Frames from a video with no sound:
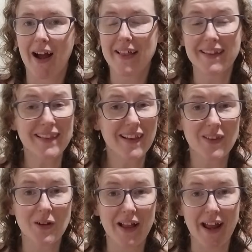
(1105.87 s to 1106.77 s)
I think
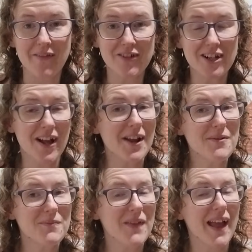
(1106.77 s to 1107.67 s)
that's all I have tonight.
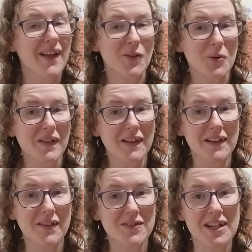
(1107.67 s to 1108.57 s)
As always,
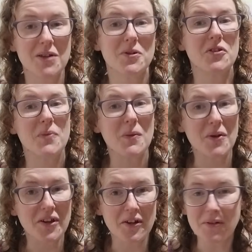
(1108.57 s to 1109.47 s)
I'd love to hear what you've been
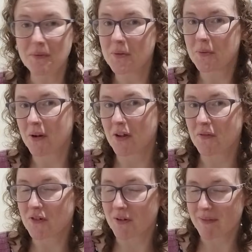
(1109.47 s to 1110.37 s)
working on while
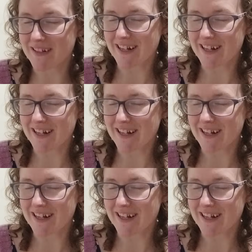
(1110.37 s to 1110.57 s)
you've joined me